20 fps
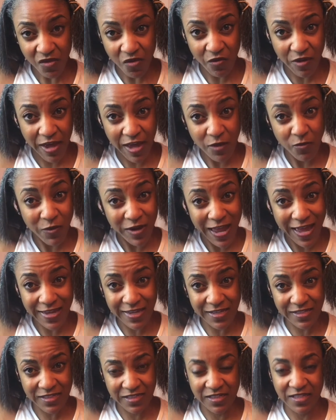Okay, when I
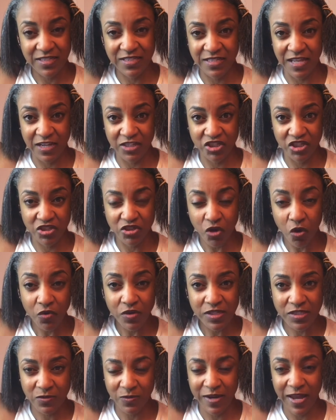get to this section,
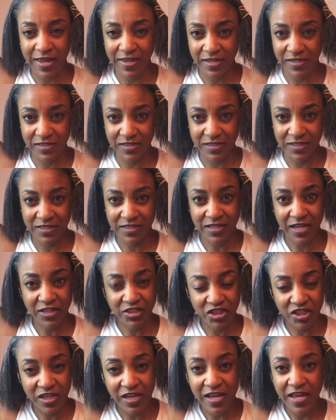notice when I get to this
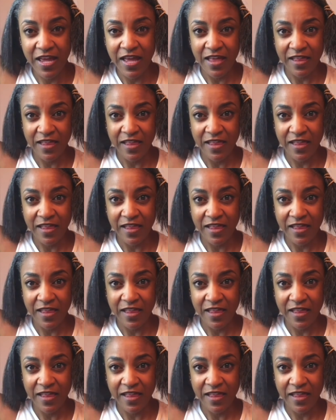section